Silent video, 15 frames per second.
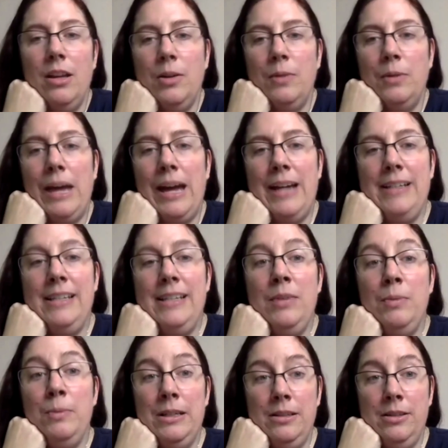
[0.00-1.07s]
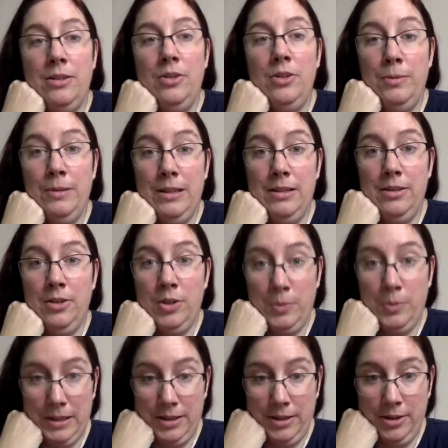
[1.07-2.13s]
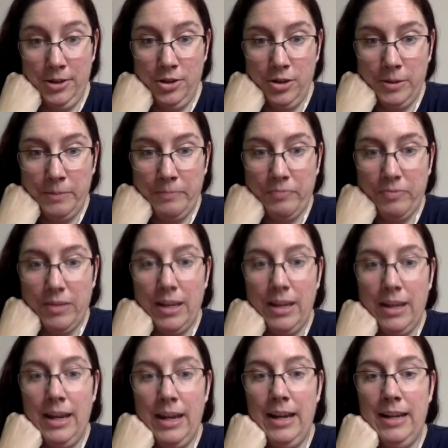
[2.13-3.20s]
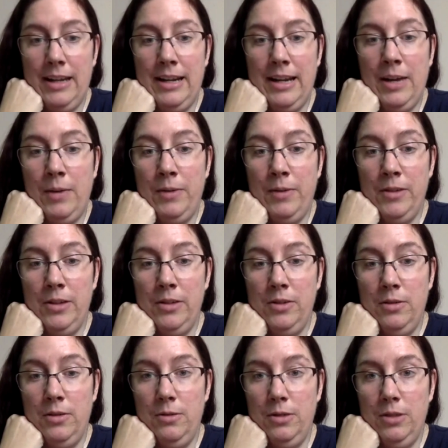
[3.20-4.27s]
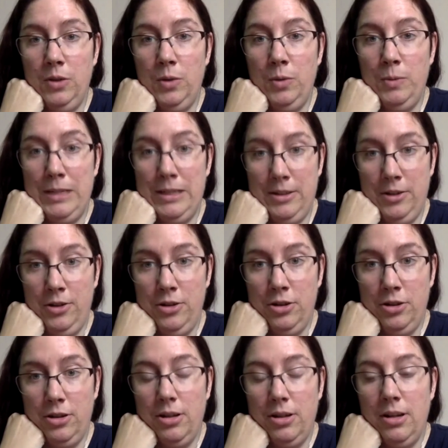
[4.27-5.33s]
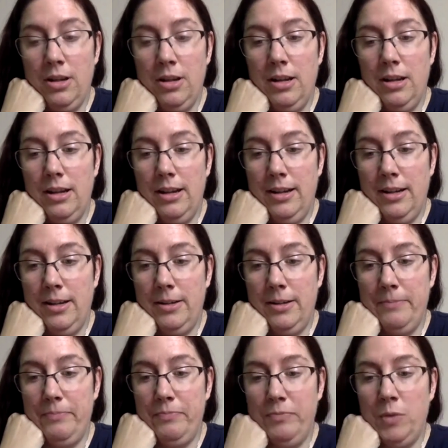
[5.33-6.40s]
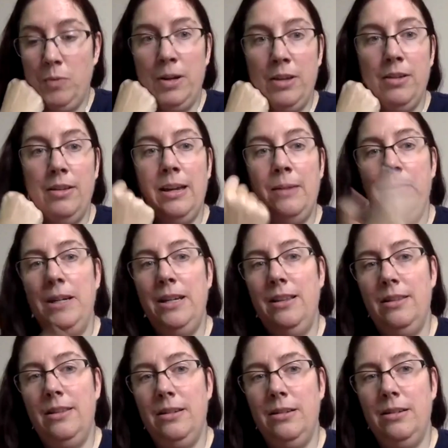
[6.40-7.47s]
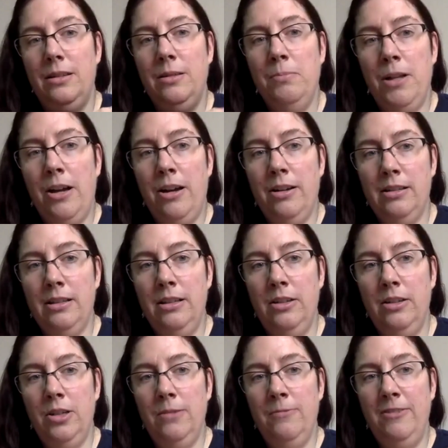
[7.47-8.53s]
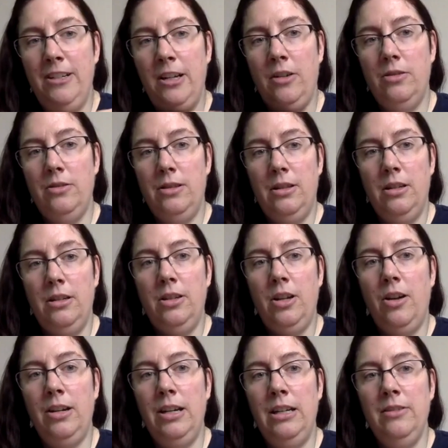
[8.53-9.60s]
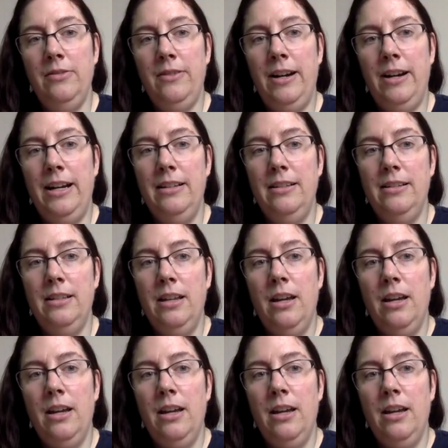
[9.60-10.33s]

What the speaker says: I'd say research. Mm-hmm. And however you do your research, whether that be the blogs and the YouTube videos, the talking to friends,